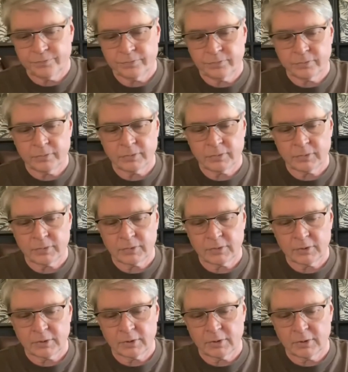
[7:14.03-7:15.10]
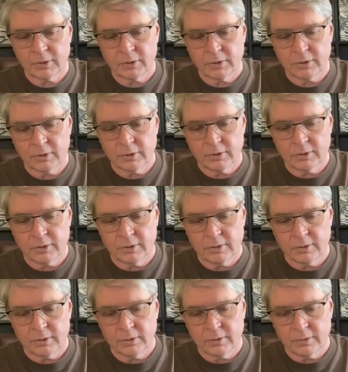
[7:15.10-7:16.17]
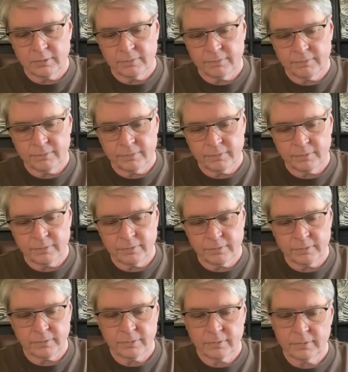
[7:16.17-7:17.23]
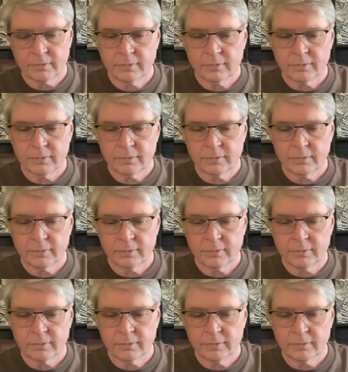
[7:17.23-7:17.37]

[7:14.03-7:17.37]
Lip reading: (silence)